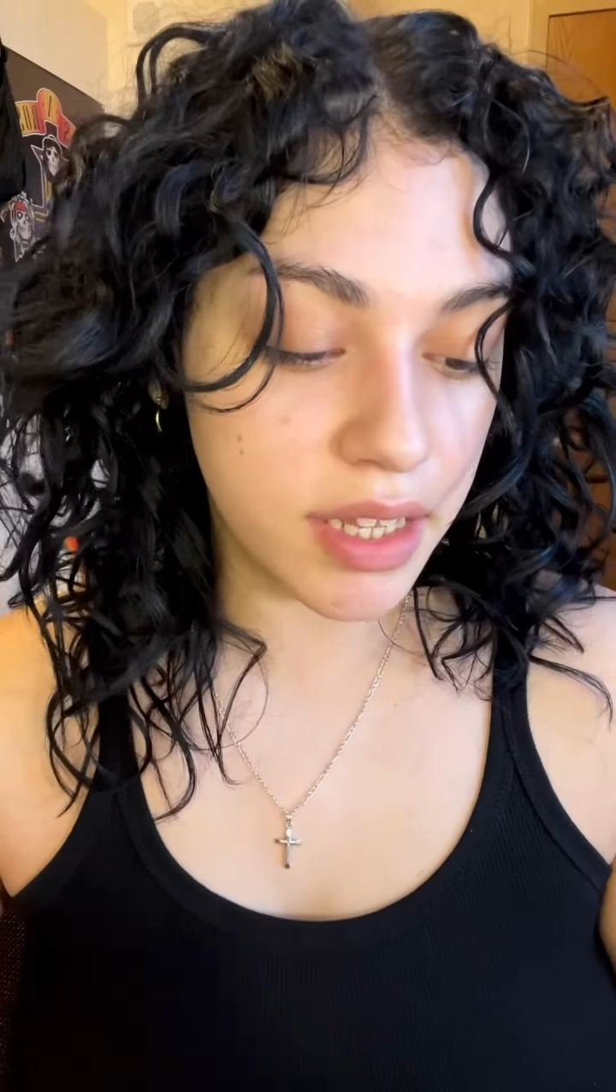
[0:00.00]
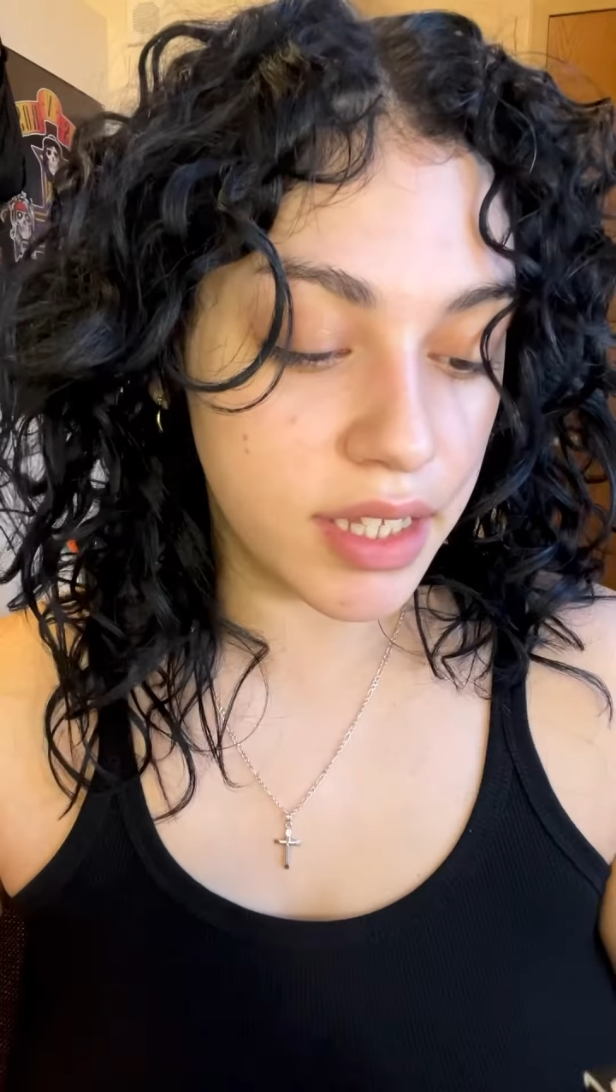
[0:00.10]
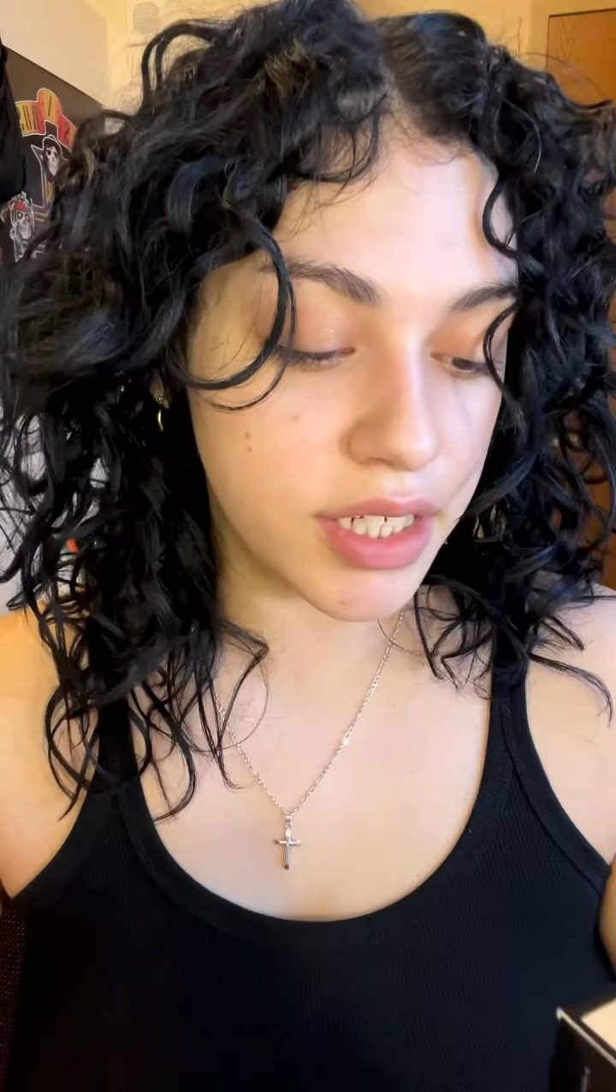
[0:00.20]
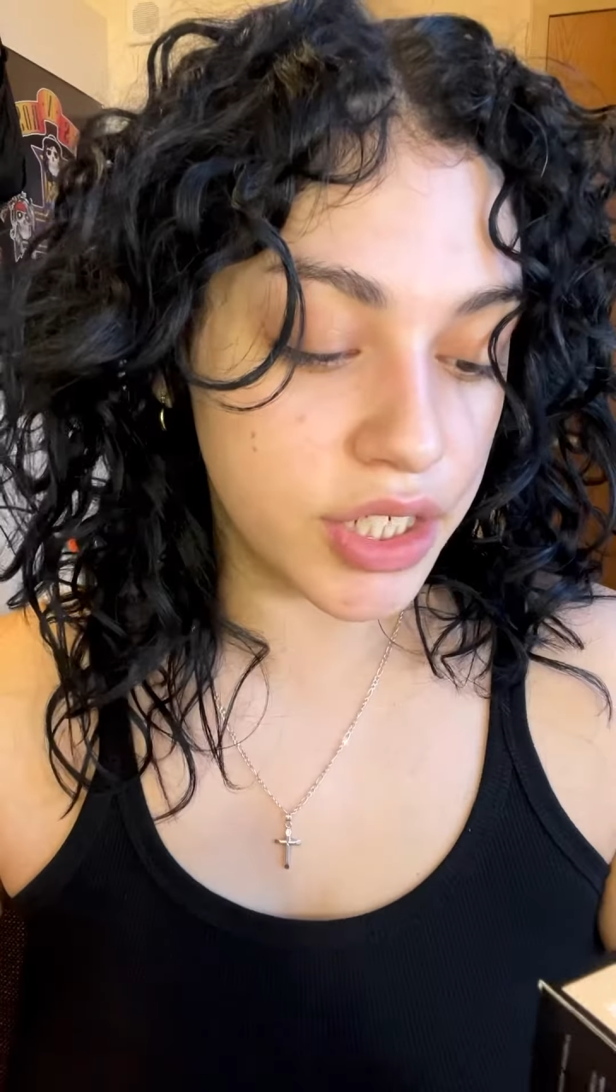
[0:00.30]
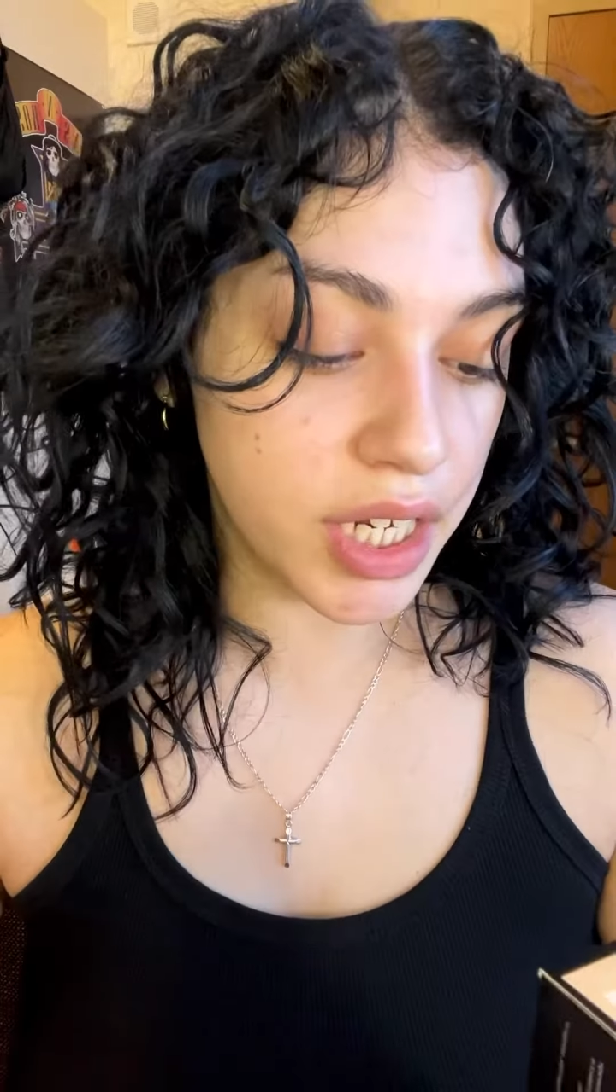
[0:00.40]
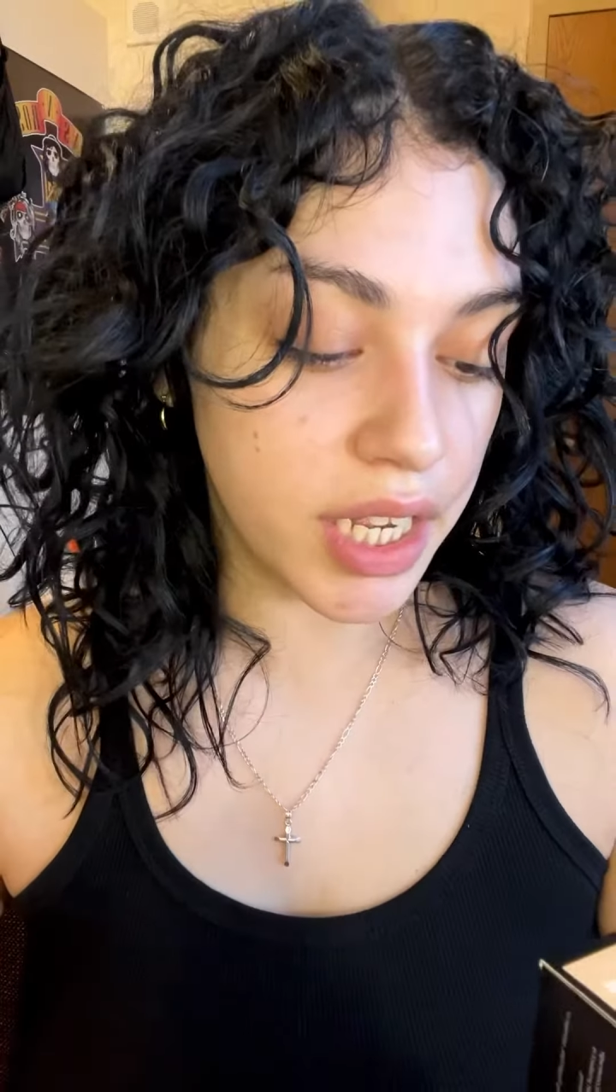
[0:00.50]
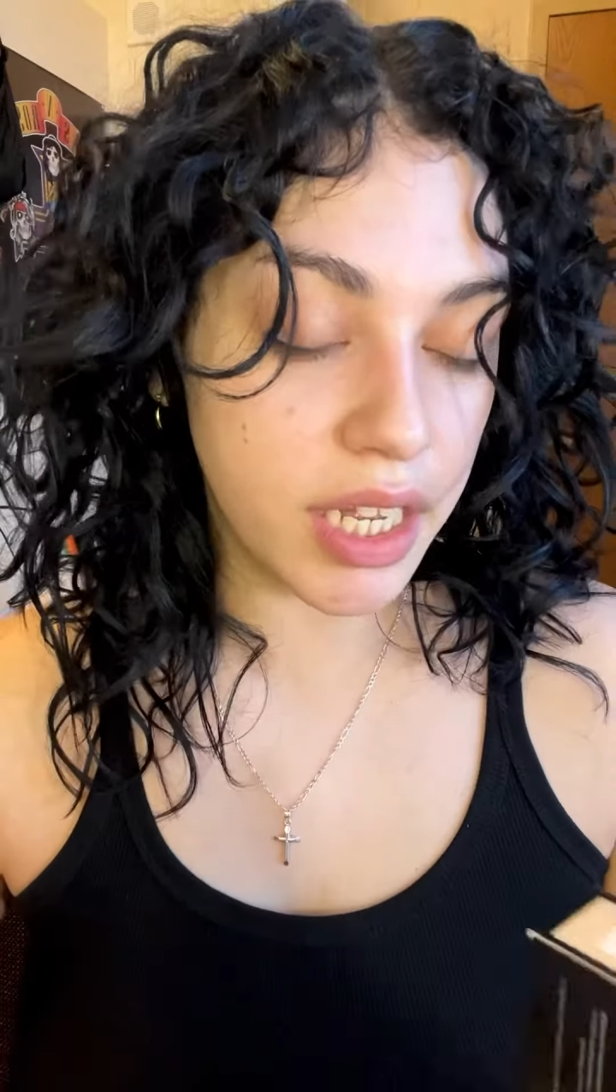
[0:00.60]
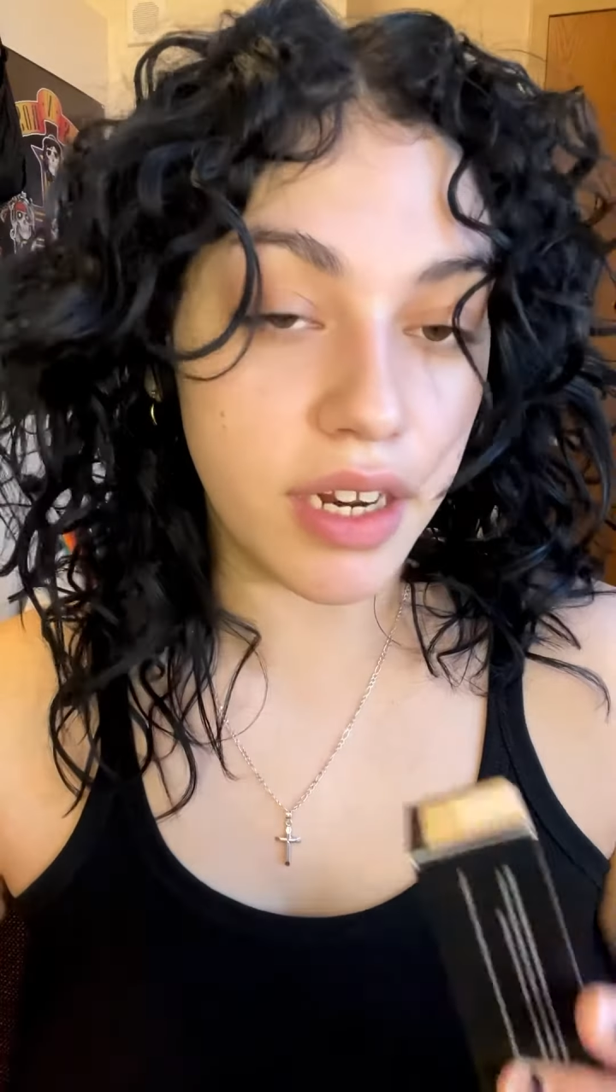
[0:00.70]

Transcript: the shade